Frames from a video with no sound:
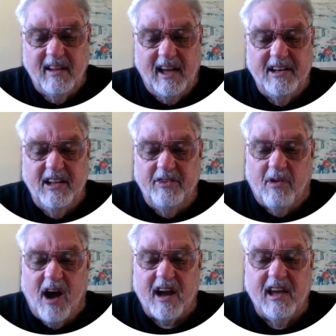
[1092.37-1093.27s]
I did the
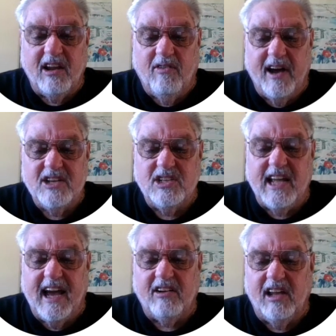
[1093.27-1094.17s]
rocket equation
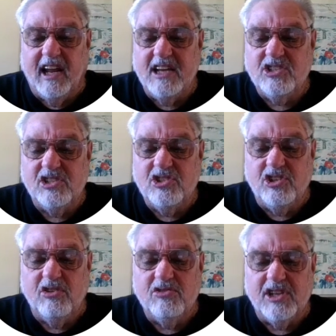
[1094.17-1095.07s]
calculations
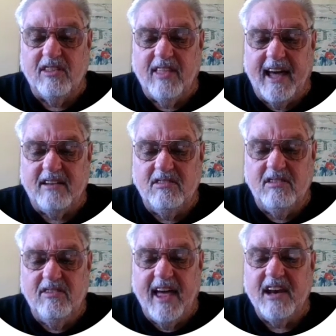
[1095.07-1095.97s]
using
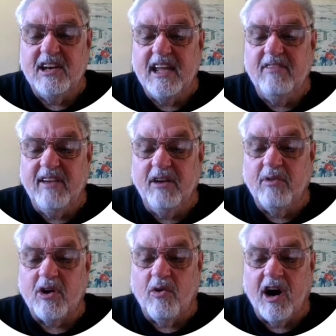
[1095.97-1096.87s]
that DV
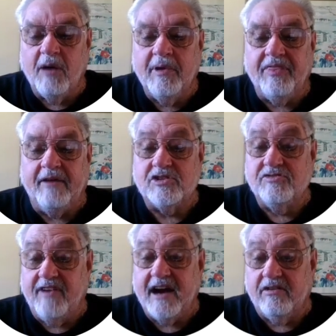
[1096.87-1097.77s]
requirement that was
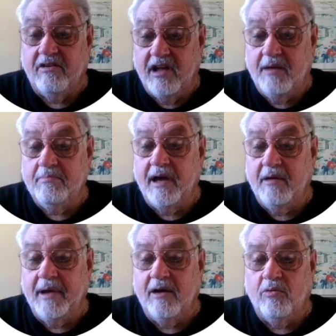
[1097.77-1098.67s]
factored up by
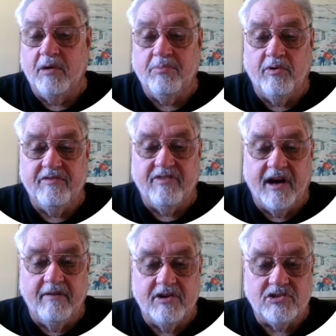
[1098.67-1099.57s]
about 1.5
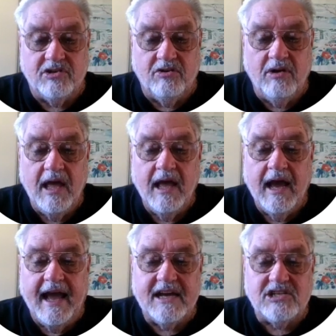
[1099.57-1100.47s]
or 2.
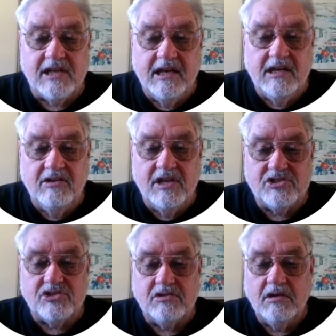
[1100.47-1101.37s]
Actually, I did
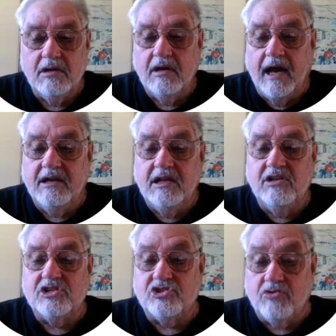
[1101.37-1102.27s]

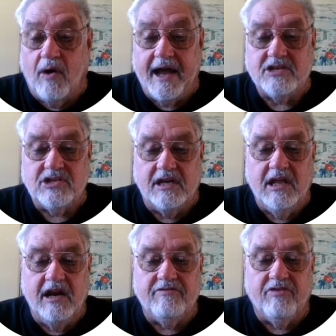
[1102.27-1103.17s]
this twice. I
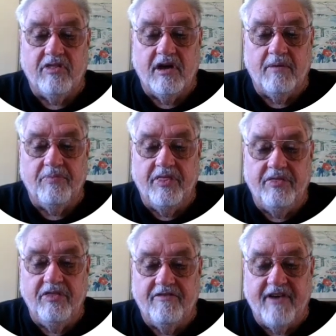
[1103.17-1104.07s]
did it for the
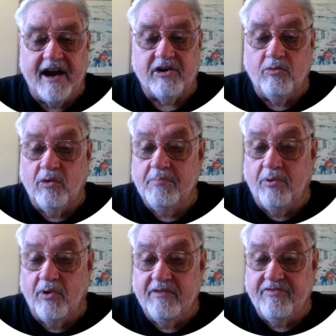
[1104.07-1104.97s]
factor
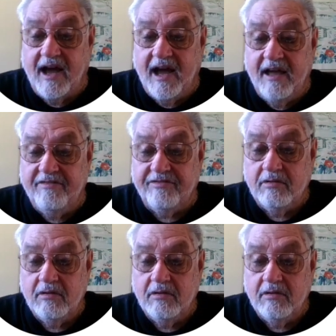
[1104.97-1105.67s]
1.5